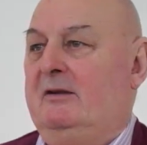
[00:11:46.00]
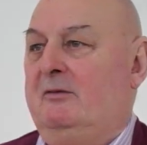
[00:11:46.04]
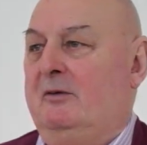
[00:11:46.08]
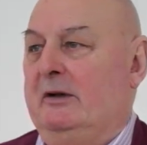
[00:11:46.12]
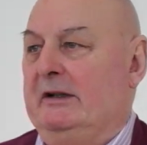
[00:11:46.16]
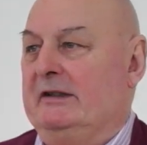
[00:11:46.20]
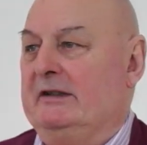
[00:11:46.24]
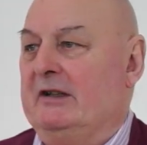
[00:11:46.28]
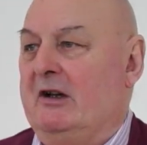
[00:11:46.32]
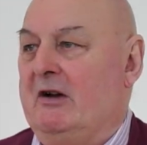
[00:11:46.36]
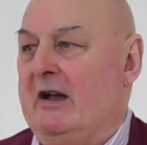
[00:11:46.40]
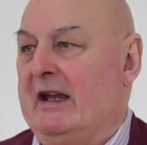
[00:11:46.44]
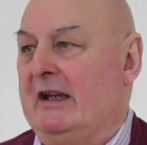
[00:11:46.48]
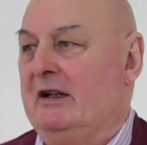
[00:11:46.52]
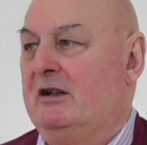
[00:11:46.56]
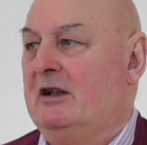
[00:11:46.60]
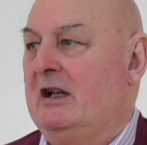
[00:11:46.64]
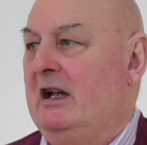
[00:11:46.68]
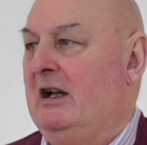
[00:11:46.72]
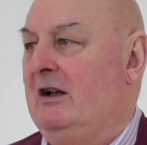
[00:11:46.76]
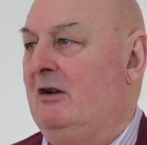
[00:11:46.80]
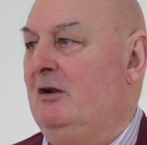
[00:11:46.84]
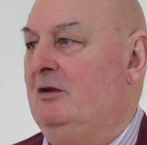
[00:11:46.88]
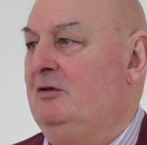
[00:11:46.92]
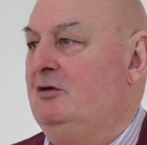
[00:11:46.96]
We sign
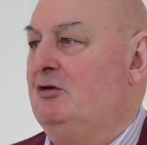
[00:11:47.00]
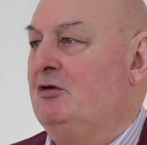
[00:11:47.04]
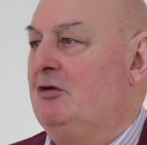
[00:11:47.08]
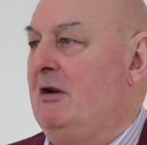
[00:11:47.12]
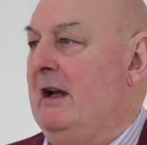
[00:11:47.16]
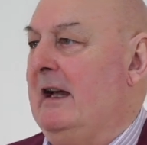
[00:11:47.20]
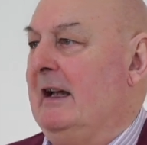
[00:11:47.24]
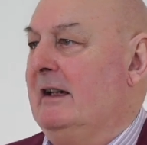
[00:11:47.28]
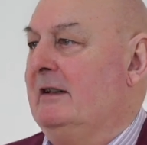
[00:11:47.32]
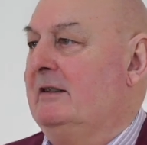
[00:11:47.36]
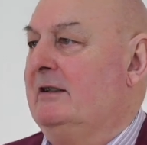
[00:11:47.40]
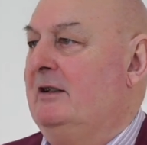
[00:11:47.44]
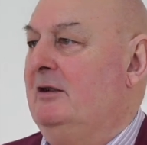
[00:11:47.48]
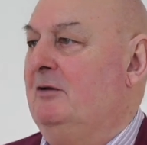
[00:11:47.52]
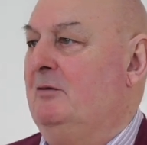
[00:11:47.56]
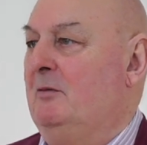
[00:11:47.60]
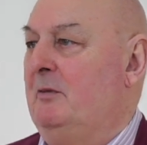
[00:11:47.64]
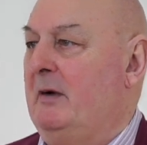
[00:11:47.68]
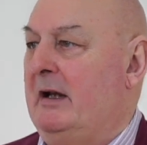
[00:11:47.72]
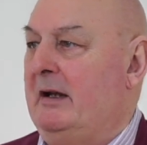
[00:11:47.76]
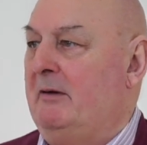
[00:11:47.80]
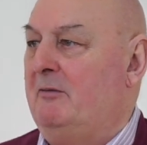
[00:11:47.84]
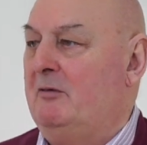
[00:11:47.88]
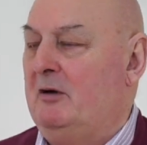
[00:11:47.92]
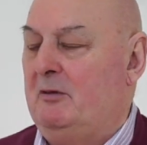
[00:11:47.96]
contracts,
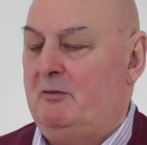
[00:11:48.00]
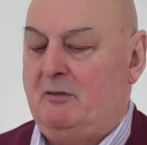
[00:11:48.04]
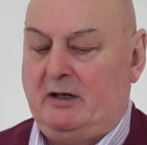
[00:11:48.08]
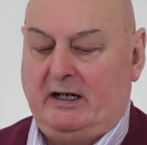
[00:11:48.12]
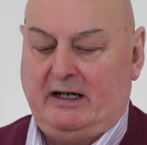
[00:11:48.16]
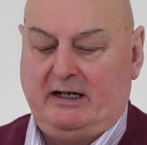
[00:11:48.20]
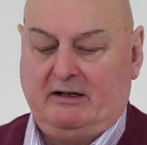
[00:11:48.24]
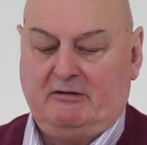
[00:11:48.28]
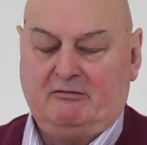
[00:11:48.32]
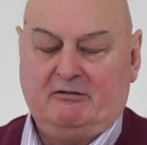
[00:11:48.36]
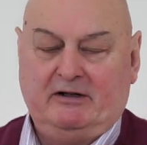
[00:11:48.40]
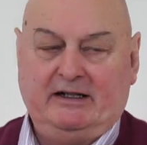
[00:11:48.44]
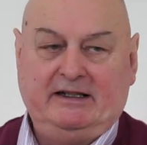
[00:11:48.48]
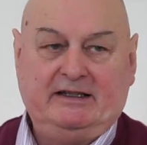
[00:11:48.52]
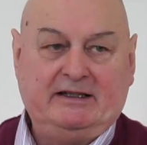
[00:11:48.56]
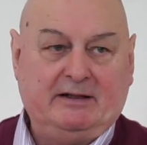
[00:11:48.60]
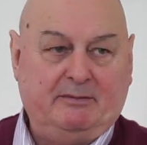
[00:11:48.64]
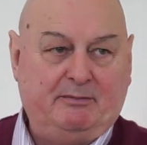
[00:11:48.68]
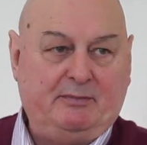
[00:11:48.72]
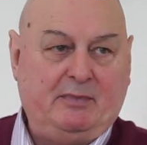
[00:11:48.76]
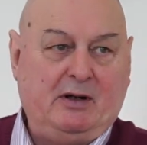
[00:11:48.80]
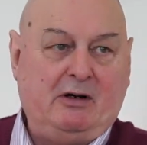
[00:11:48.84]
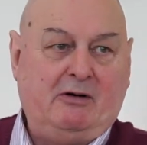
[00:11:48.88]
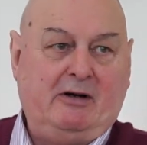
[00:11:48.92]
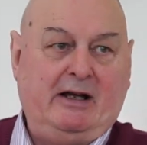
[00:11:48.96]
don't we, when we agree to
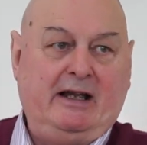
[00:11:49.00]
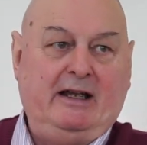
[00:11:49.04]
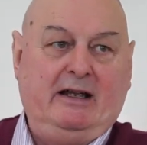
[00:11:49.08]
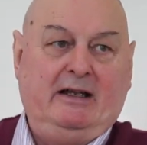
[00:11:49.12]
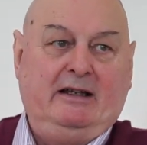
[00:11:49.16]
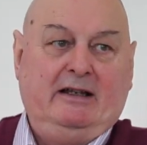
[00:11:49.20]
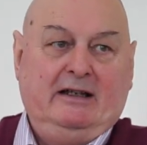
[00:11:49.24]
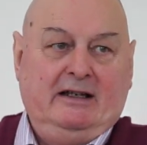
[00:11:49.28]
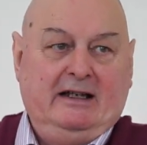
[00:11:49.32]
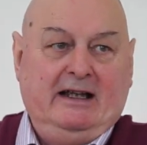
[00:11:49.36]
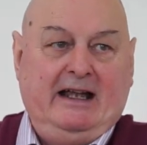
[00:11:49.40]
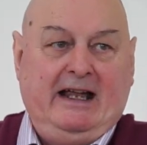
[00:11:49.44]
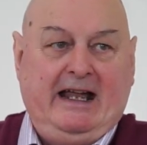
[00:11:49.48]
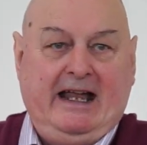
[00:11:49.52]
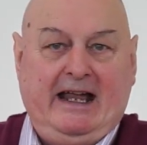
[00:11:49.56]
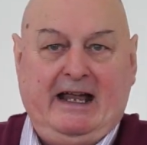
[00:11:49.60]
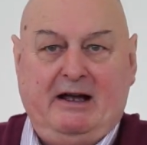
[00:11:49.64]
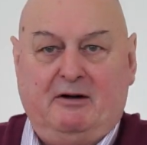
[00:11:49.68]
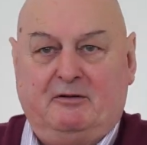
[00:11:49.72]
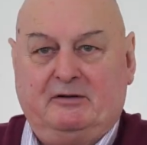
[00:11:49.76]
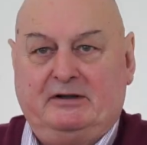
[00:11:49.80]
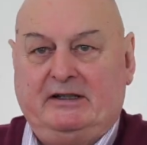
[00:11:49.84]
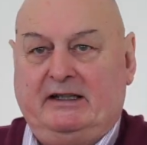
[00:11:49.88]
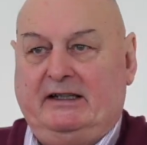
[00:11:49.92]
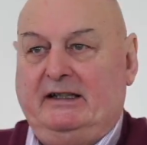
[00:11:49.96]
buy
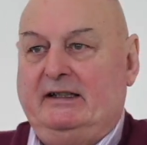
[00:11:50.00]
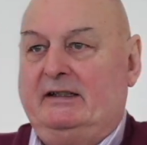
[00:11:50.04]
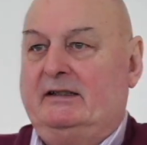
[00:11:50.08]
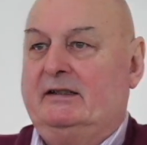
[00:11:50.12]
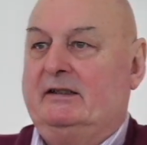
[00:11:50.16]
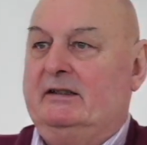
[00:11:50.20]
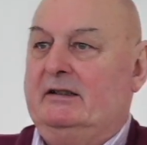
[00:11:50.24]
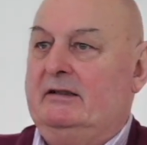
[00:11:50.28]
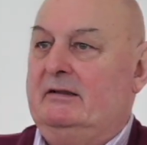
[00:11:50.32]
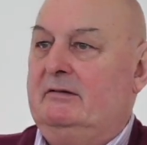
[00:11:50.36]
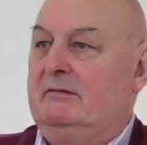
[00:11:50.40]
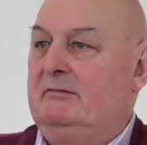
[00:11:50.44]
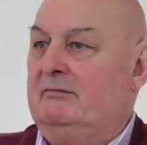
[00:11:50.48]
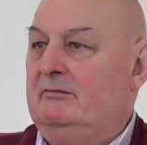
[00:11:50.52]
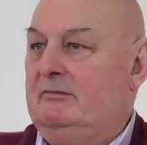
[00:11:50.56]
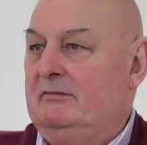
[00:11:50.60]
houses and